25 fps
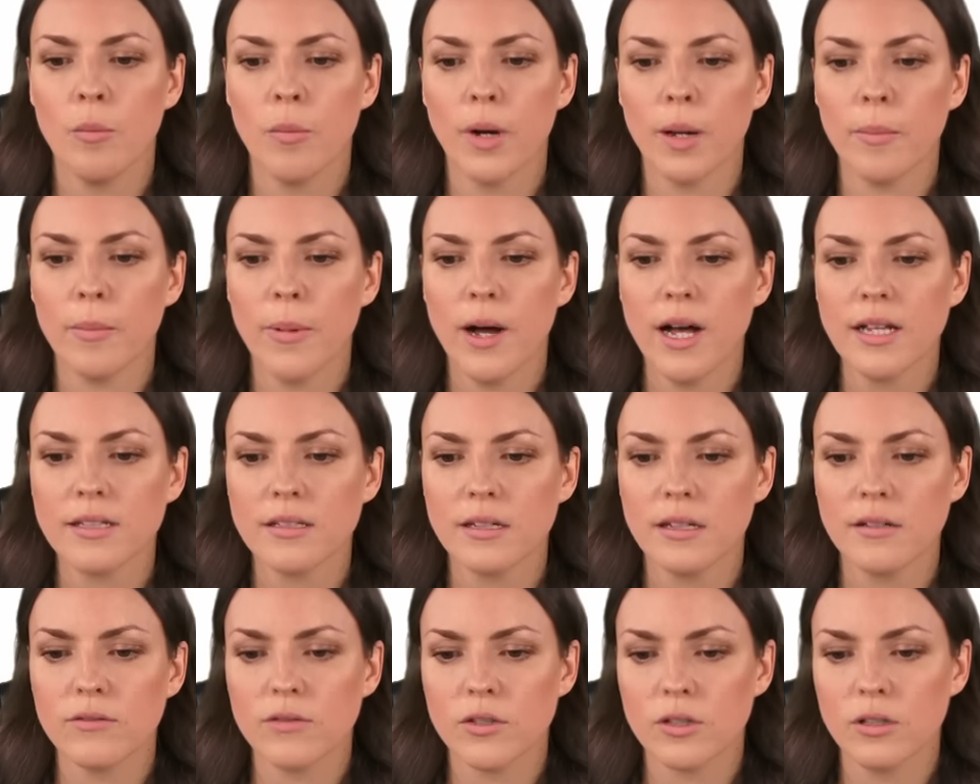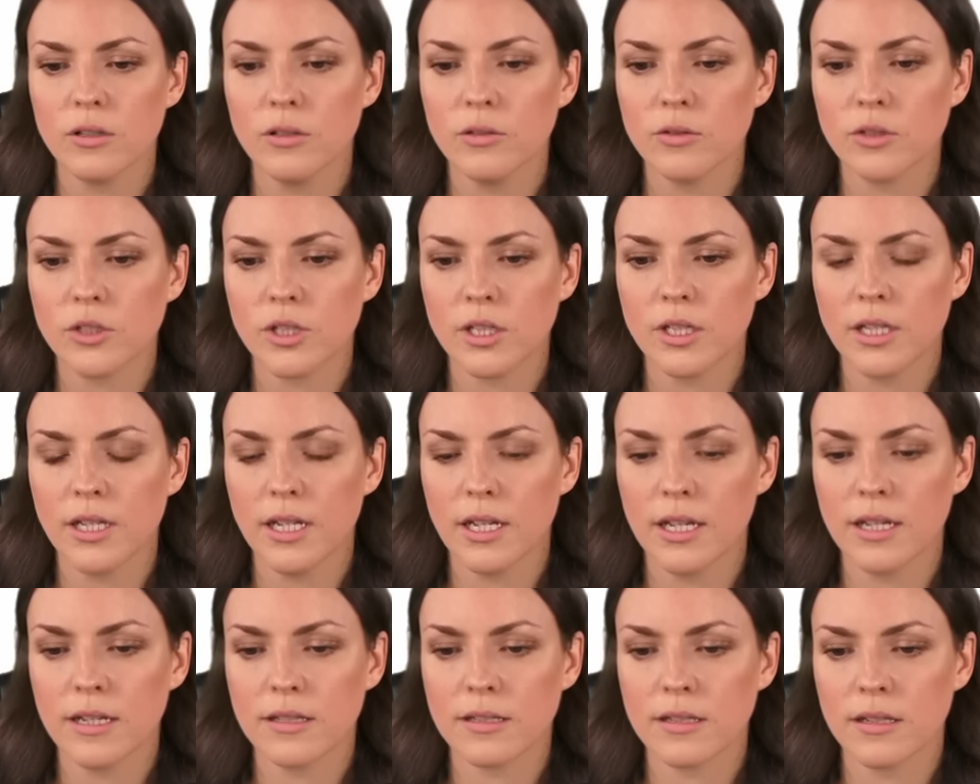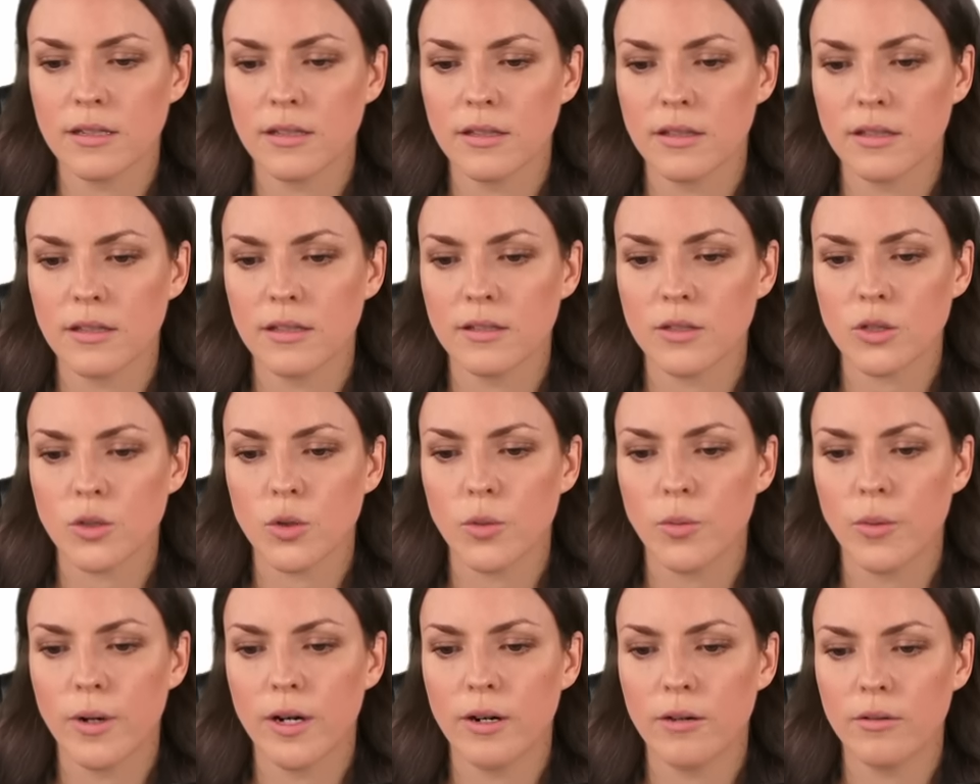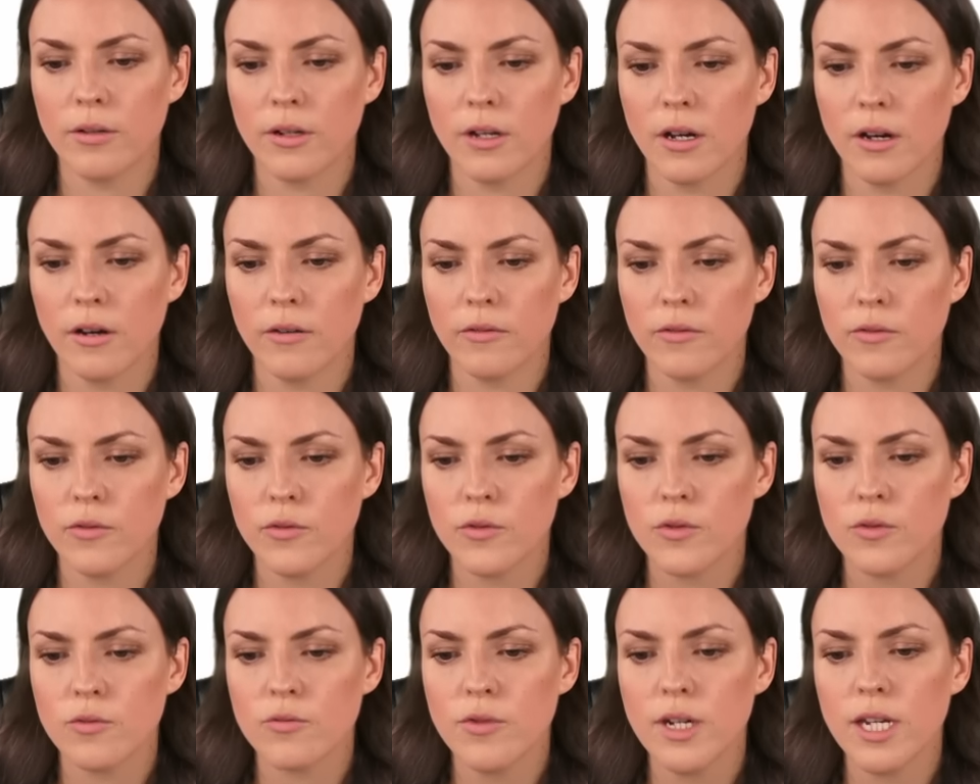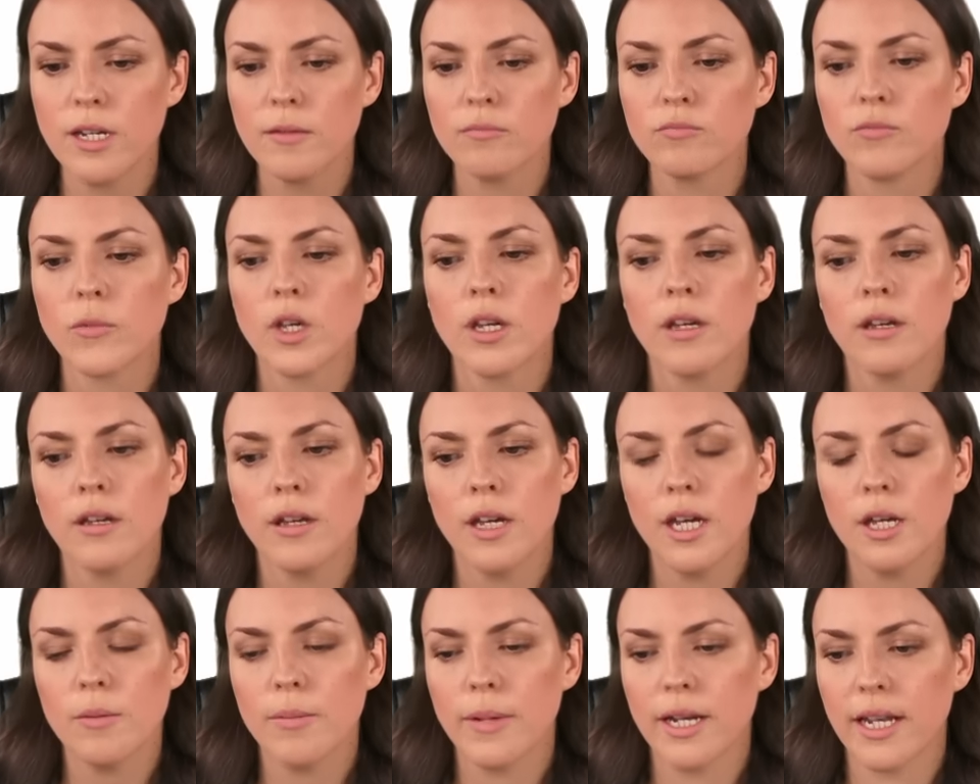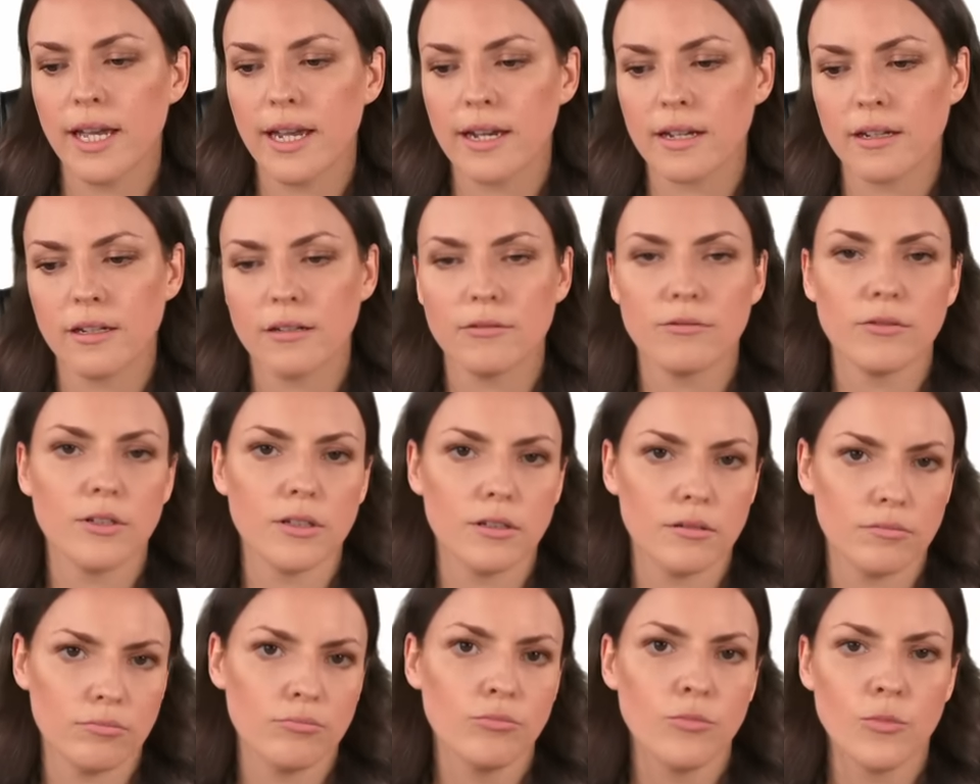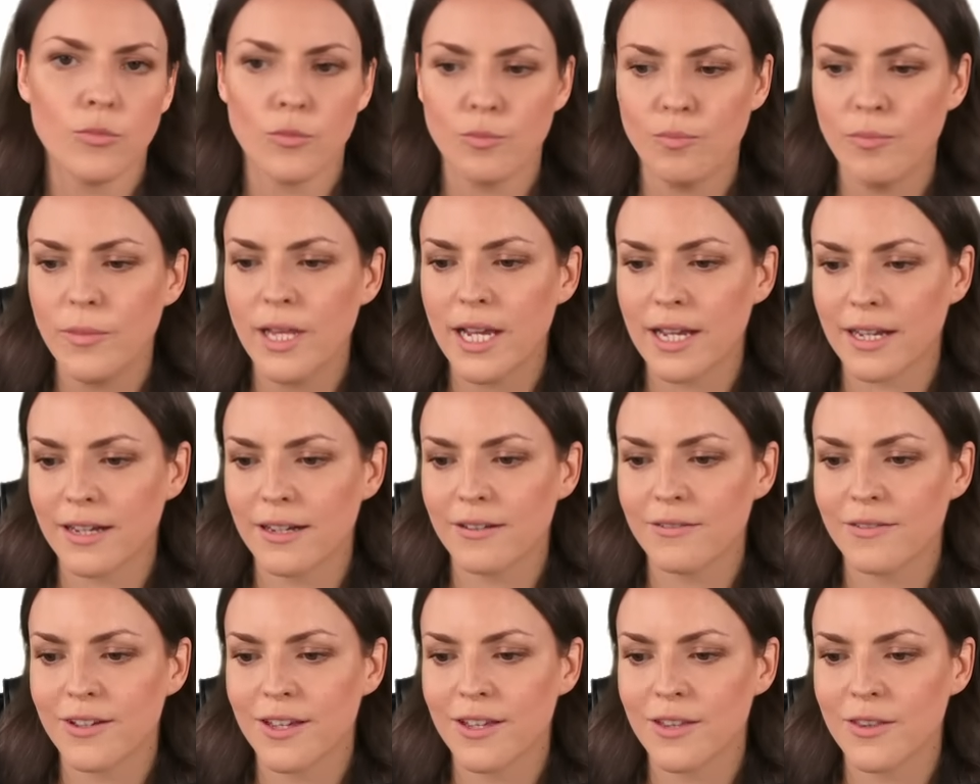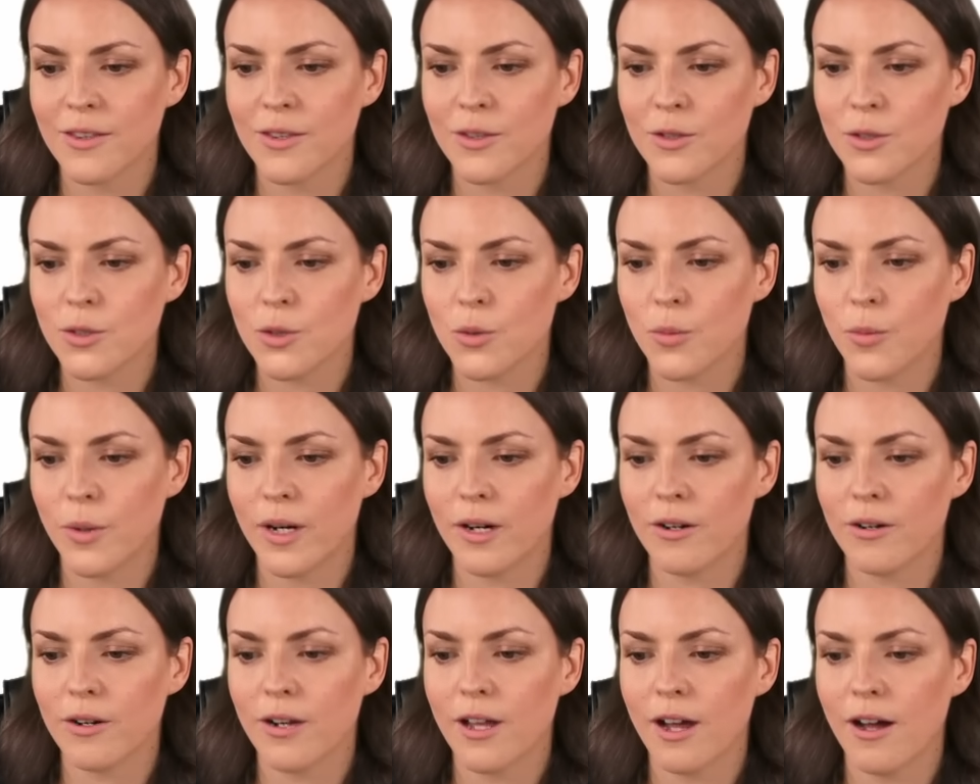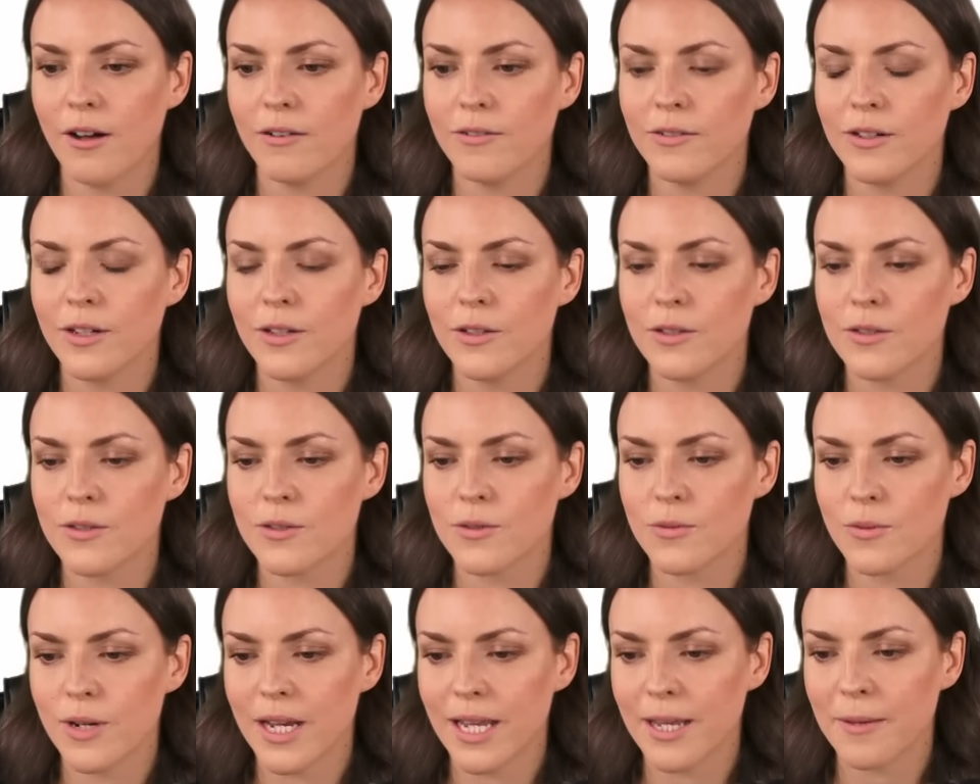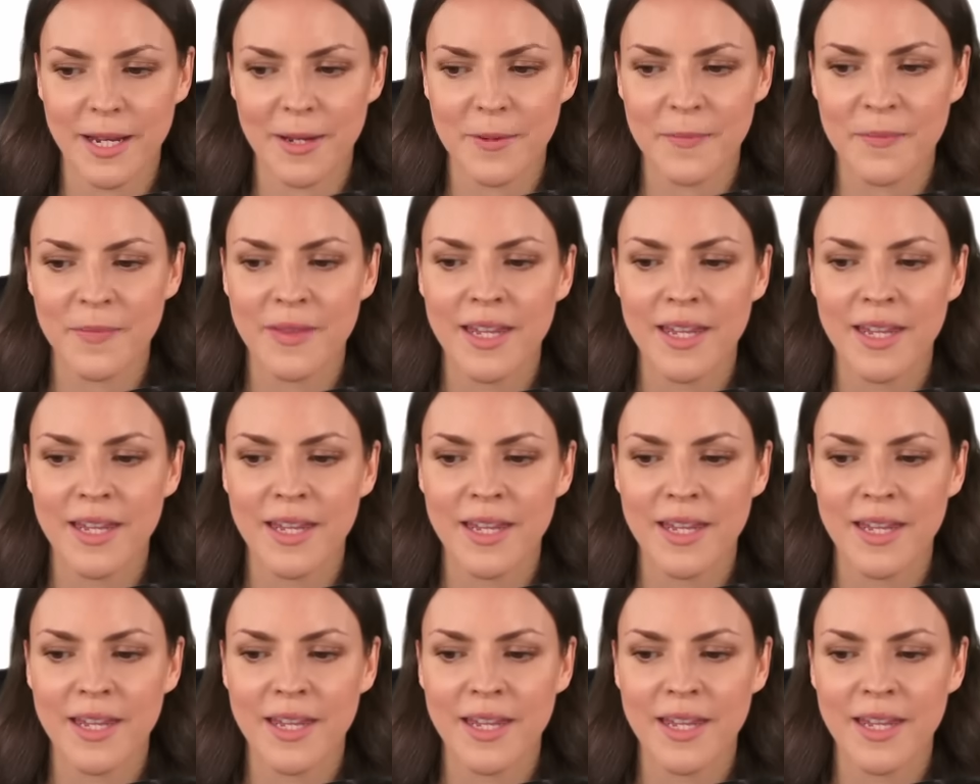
My positive solution is the square root of three, and my negative is negative, the square root of three.